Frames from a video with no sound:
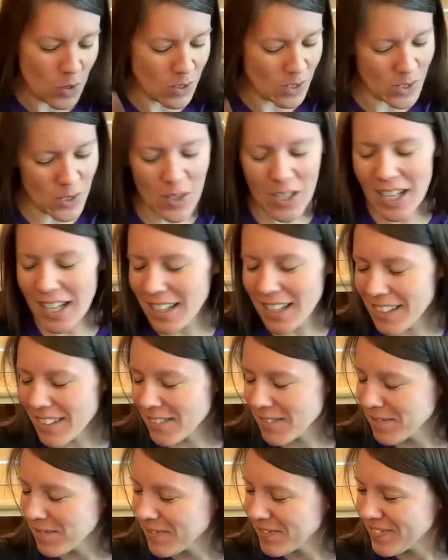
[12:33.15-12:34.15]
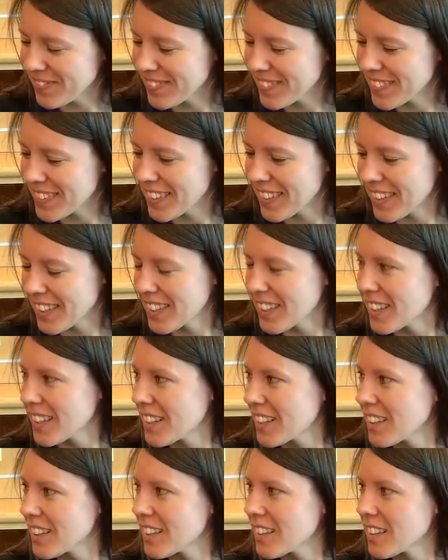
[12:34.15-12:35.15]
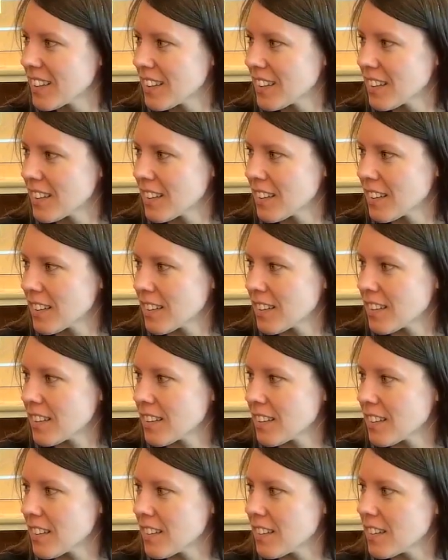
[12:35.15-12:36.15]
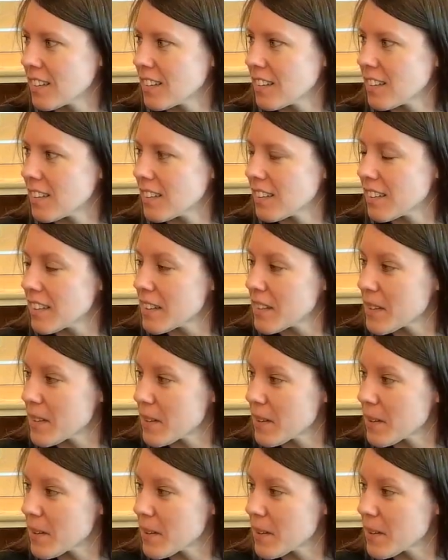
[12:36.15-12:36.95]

(not speaking)